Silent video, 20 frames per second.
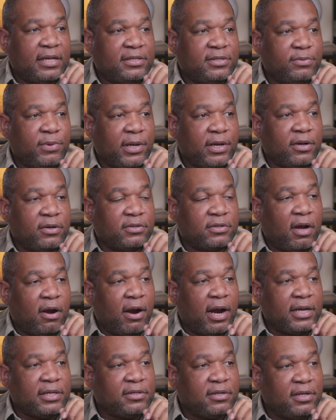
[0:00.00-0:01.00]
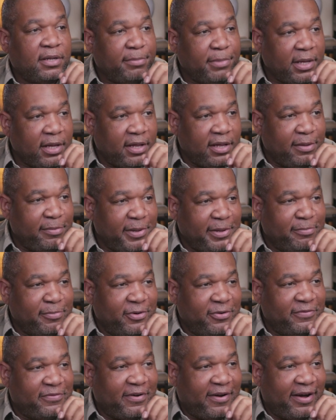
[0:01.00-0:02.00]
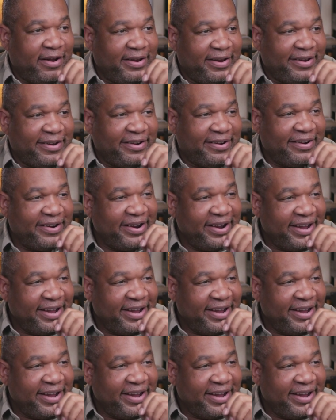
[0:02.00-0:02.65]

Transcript: way it goes. All right, so let me move on here.